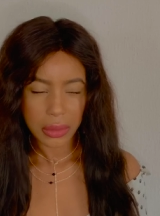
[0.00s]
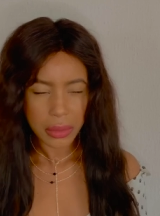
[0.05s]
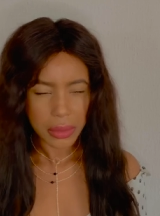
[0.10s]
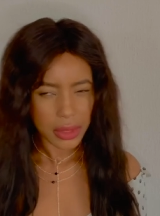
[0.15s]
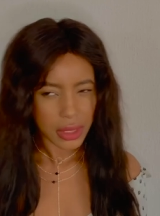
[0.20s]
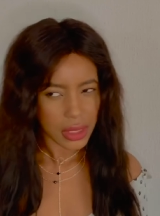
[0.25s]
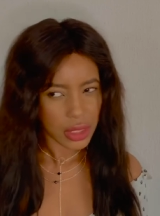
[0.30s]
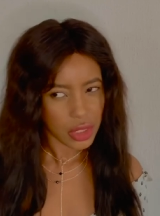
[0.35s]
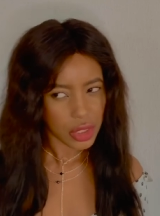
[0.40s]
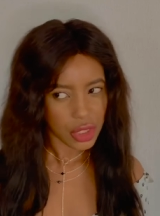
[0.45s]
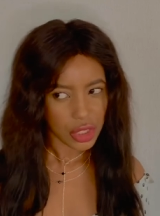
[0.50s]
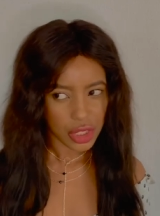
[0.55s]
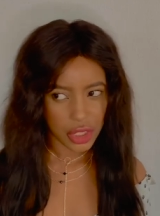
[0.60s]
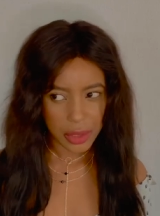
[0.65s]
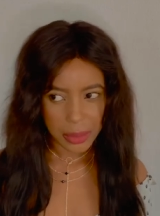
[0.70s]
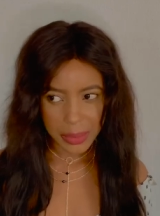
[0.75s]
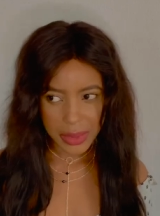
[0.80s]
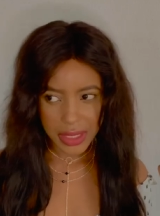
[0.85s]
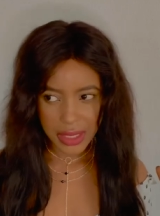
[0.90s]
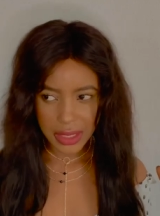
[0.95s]
is it cheap
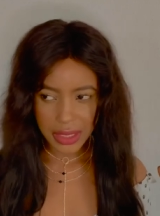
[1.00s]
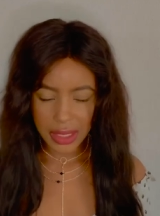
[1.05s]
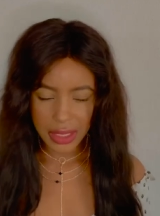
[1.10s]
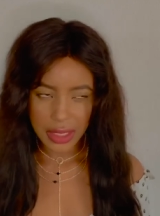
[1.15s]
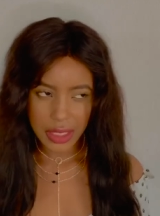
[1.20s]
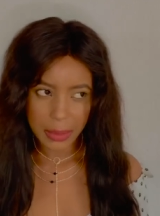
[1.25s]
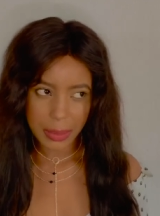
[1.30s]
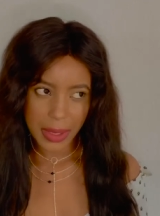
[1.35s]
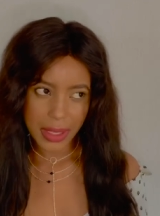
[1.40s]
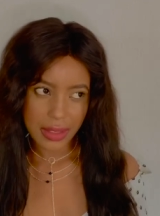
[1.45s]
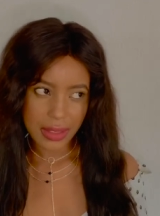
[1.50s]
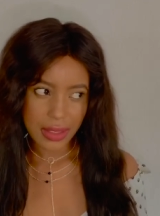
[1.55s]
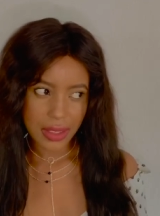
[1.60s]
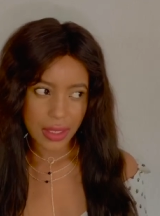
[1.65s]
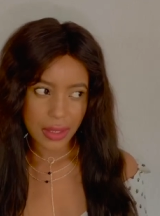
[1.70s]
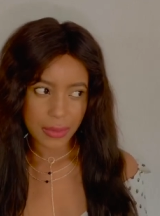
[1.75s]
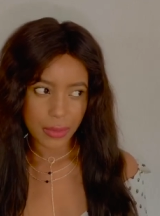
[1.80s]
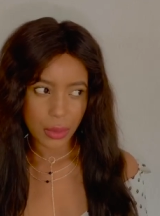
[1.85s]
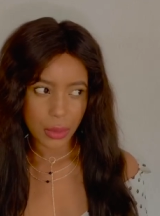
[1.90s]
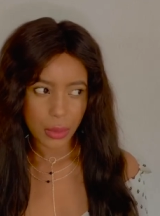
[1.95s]
is it
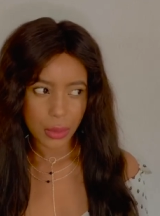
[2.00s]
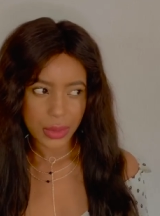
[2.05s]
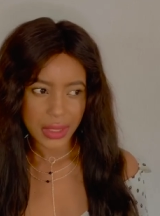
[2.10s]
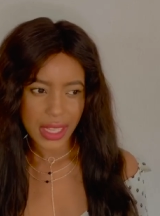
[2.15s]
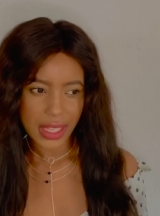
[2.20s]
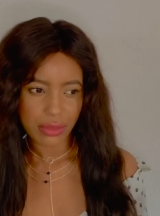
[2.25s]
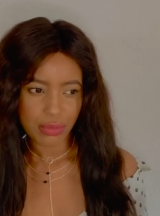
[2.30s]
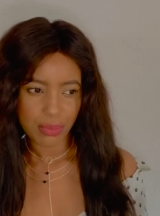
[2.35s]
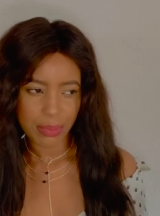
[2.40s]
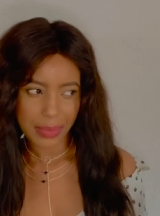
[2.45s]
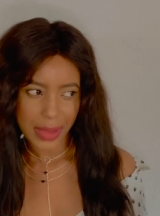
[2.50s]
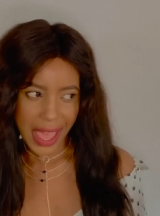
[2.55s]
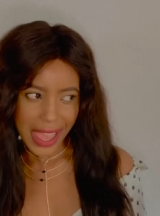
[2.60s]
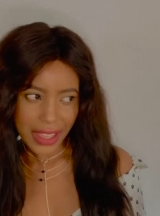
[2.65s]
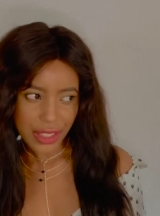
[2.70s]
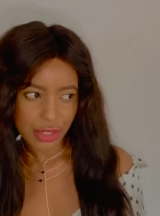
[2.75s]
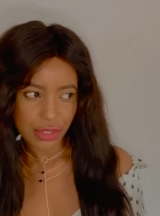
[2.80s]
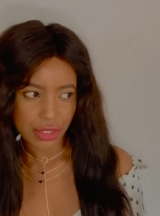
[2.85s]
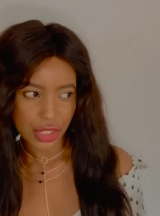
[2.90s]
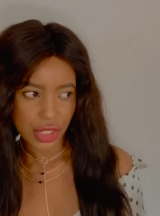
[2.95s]
expensive oh that black
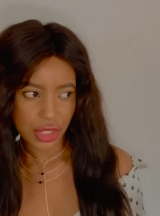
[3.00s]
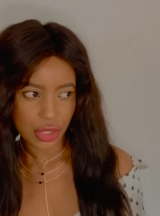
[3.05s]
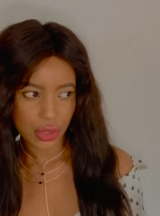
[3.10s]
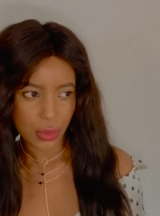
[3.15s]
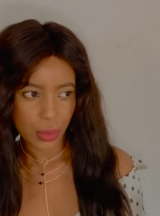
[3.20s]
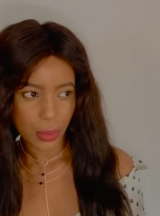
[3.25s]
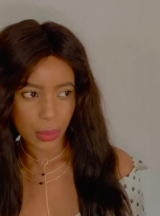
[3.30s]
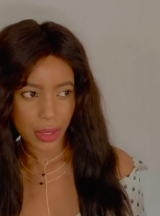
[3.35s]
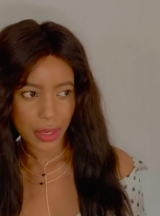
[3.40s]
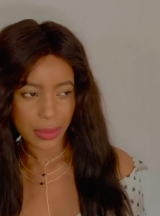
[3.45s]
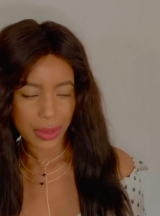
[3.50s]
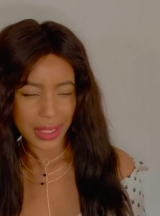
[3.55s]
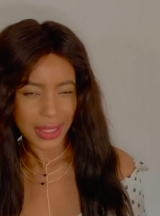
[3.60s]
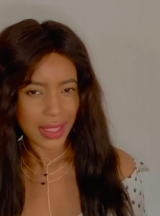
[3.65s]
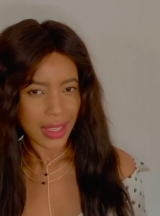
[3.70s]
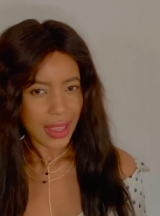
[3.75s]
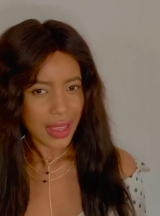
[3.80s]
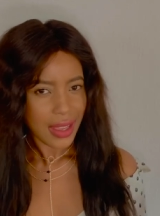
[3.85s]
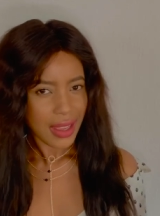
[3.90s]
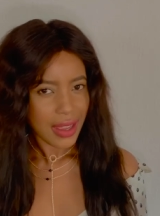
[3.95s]
dress you're wearing
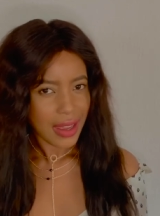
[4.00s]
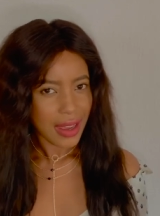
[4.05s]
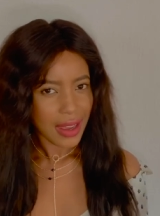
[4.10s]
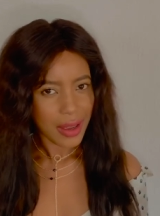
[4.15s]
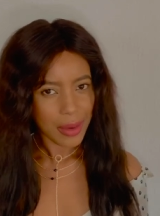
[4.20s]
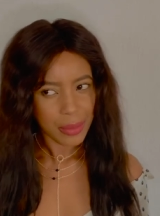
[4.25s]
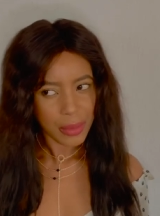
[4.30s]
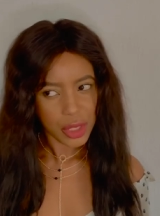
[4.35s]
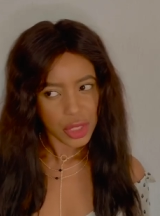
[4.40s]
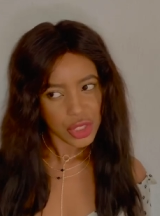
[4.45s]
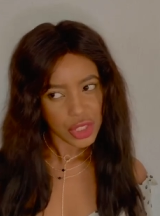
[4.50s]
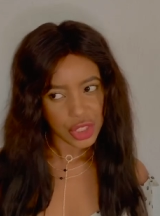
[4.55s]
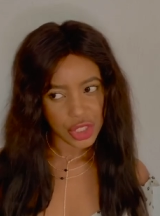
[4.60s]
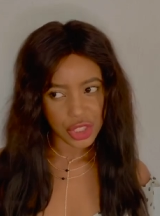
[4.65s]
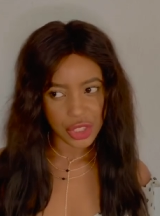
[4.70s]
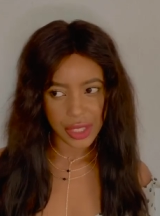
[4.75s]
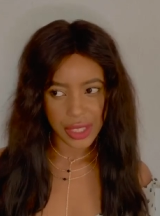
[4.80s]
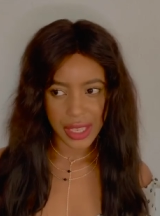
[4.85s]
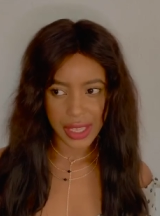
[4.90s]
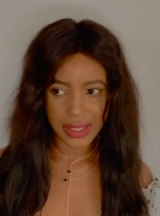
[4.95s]
how much did you
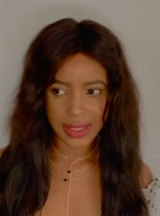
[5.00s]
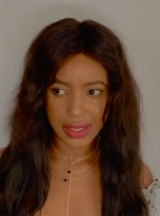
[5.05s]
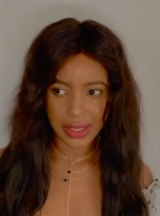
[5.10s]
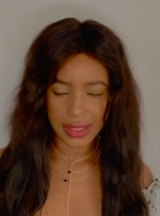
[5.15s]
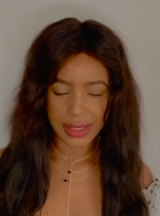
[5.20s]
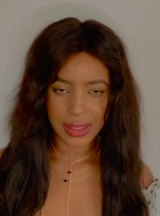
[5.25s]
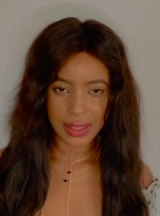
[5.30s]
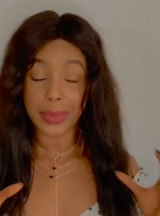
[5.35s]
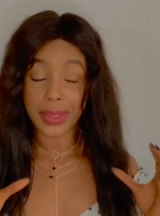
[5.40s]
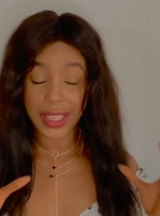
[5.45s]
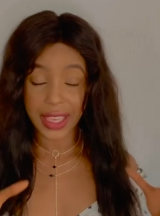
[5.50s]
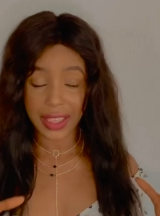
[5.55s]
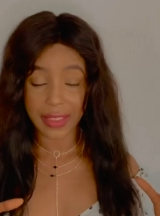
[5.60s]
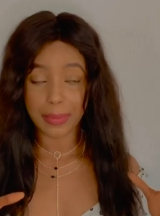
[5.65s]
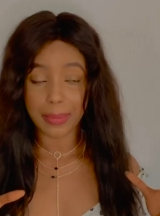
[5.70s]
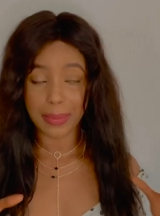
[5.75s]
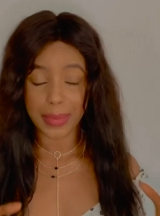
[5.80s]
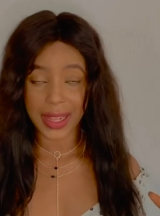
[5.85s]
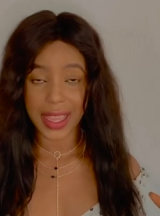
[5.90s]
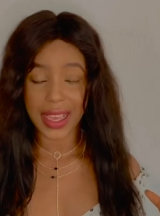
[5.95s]
get it
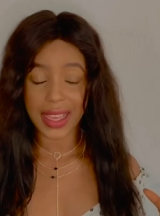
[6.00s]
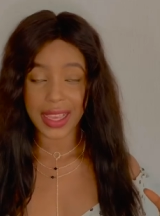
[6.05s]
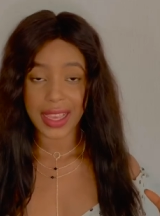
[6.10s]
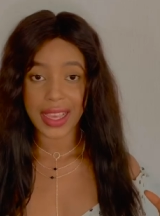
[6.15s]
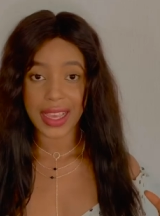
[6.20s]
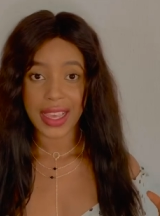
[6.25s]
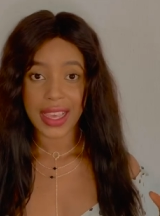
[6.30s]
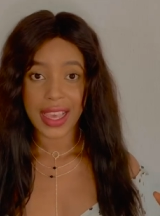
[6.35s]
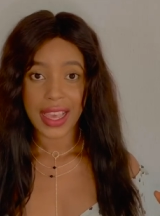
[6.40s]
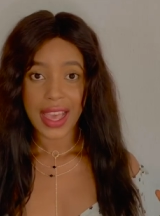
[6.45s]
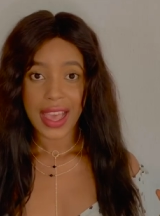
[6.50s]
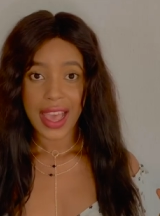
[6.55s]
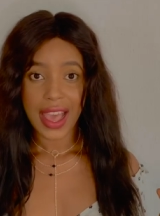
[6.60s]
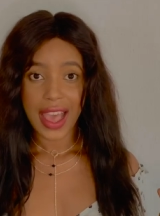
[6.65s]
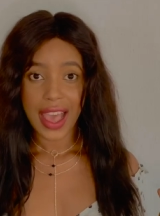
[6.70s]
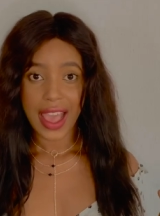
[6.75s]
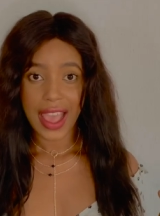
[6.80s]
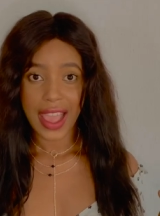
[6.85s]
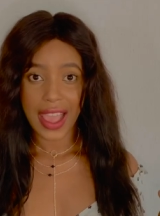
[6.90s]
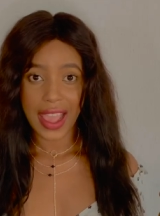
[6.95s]
get black
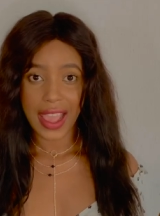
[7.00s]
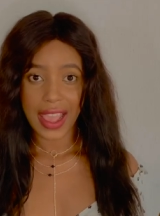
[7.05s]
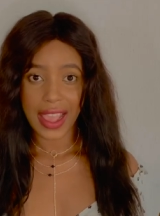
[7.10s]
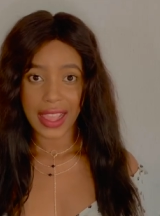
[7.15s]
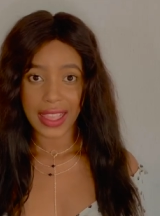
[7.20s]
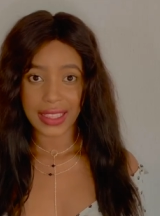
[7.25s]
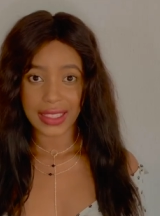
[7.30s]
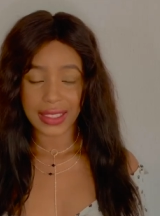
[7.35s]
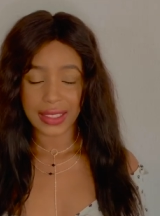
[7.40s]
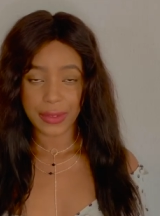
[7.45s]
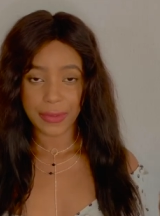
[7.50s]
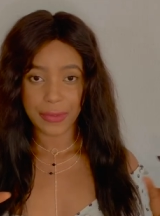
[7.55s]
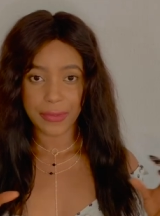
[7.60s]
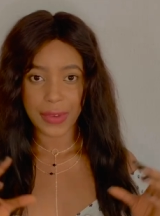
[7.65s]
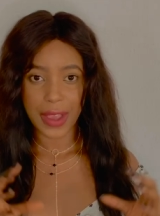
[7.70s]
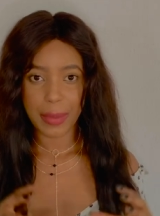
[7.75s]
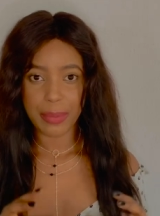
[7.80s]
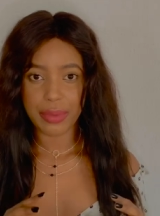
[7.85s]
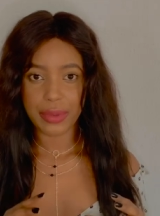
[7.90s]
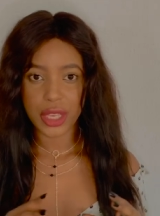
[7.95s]
and the
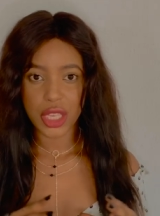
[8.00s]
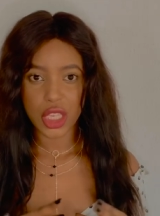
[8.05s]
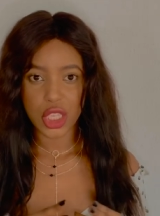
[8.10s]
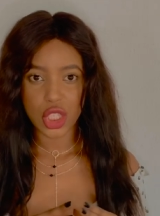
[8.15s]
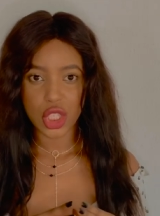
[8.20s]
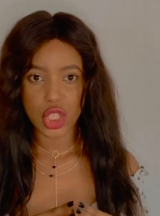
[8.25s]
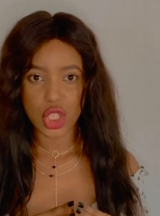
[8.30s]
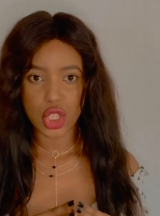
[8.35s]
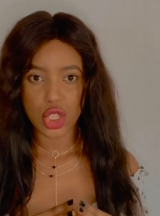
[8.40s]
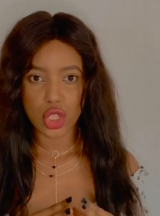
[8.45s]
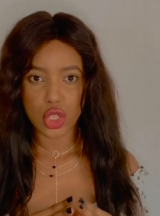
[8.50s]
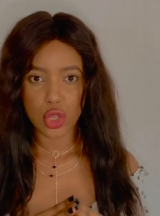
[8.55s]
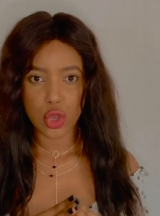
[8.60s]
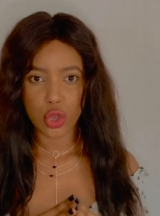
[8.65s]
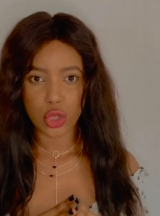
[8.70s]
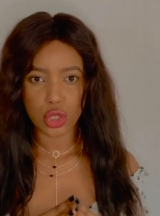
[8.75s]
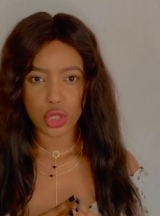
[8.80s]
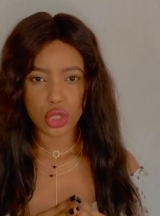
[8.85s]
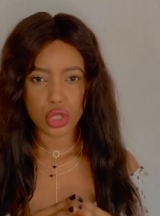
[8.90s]
fabric is not